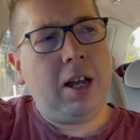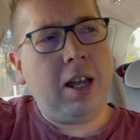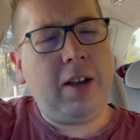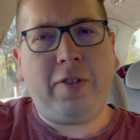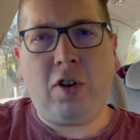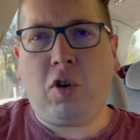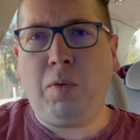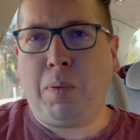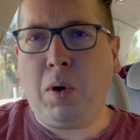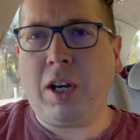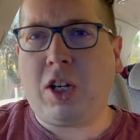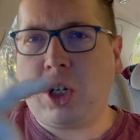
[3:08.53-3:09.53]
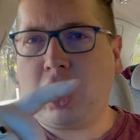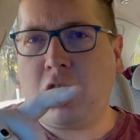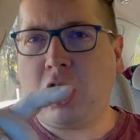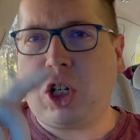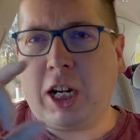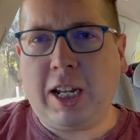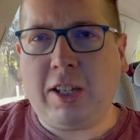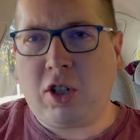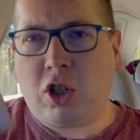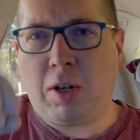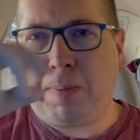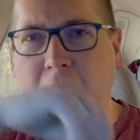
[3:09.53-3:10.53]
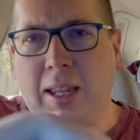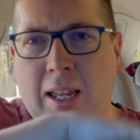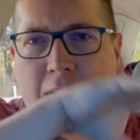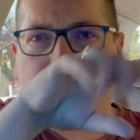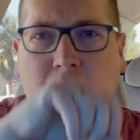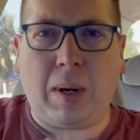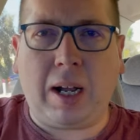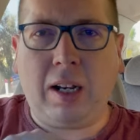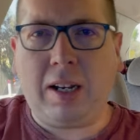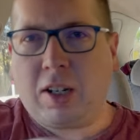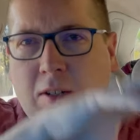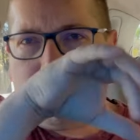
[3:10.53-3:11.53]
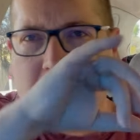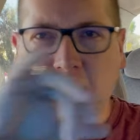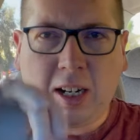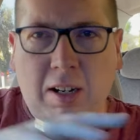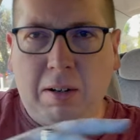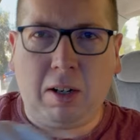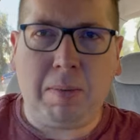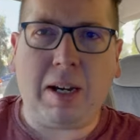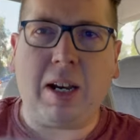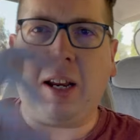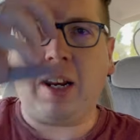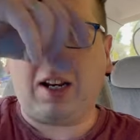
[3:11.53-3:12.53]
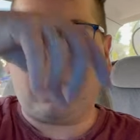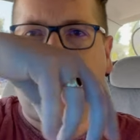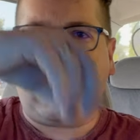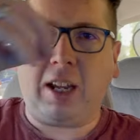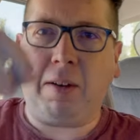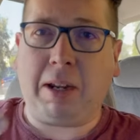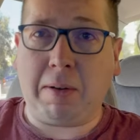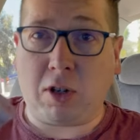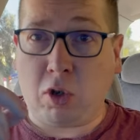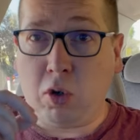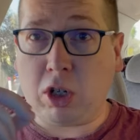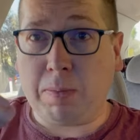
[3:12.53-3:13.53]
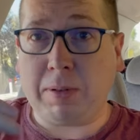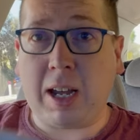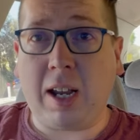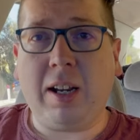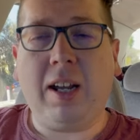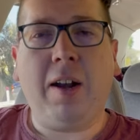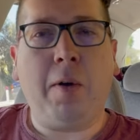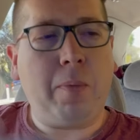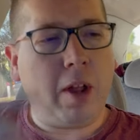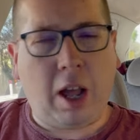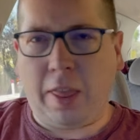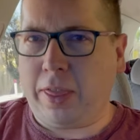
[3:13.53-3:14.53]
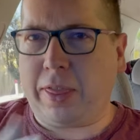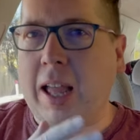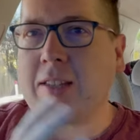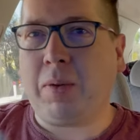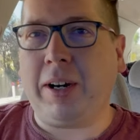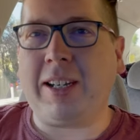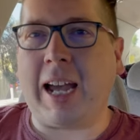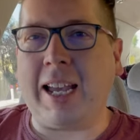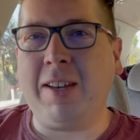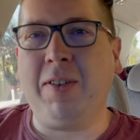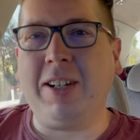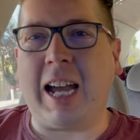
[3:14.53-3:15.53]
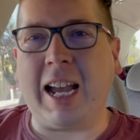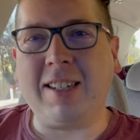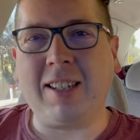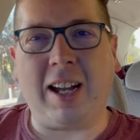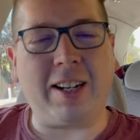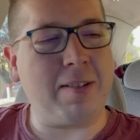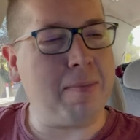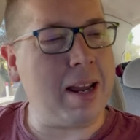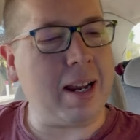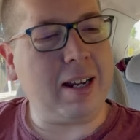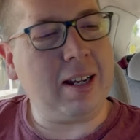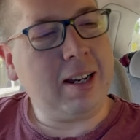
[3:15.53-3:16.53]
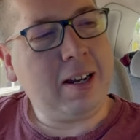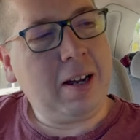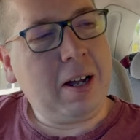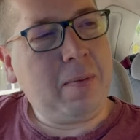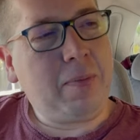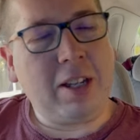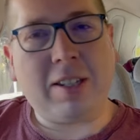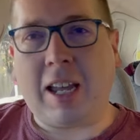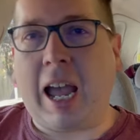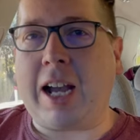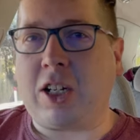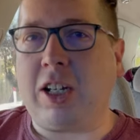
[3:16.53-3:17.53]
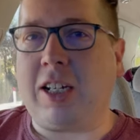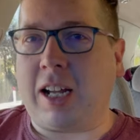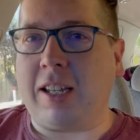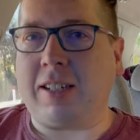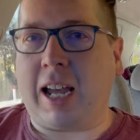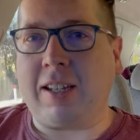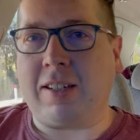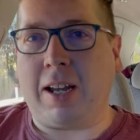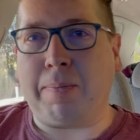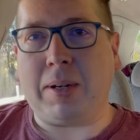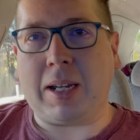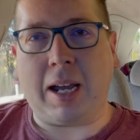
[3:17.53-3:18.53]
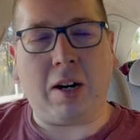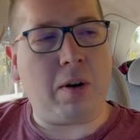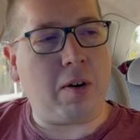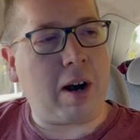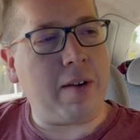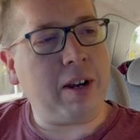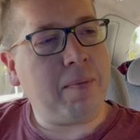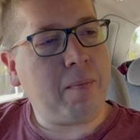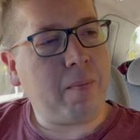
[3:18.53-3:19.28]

if you could put a cheese chip in there as well and just mix it in a little bit, and then like you'd get two chips out, that's what would taste like to me. This actually does taste like potato and gravy.